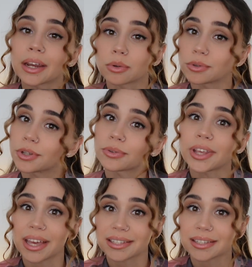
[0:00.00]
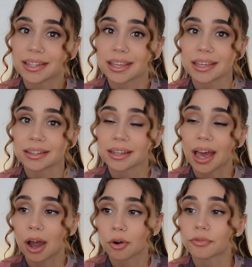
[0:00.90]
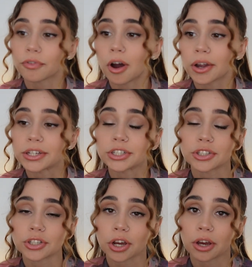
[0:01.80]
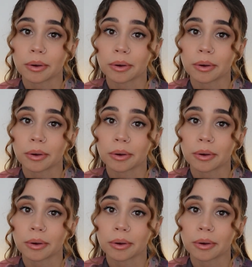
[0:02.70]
I also tested how far each